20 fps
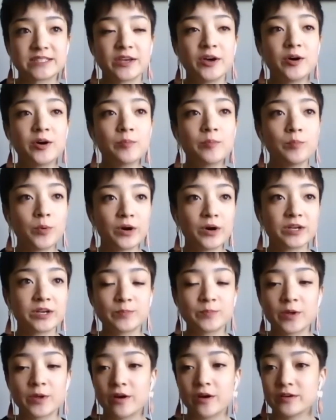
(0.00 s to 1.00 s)
books, but
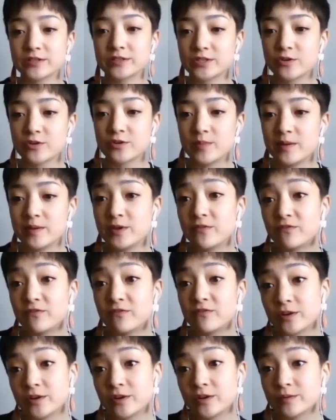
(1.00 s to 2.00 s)
also maybe
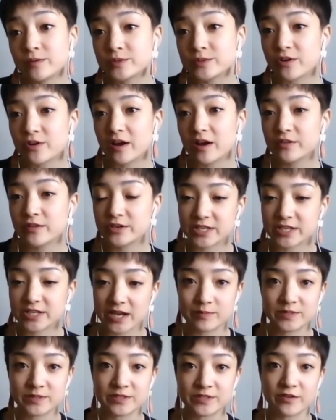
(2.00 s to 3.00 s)
films or other types
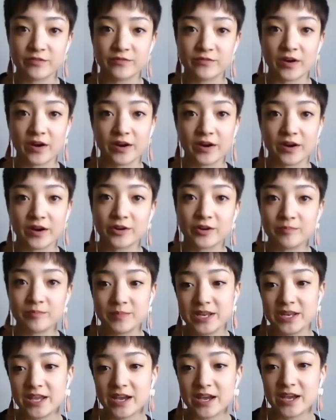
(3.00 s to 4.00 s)
of art or
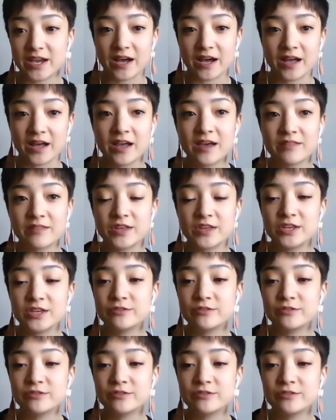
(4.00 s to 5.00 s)
media that you
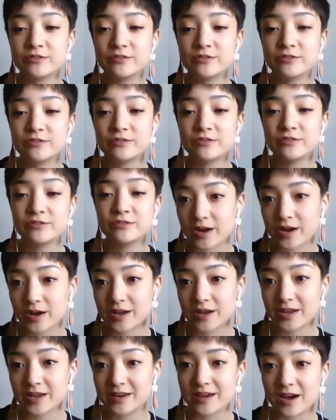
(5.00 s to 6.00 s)
see your work in
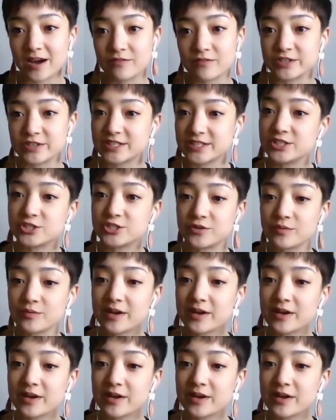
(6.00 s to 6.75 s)
conversation with.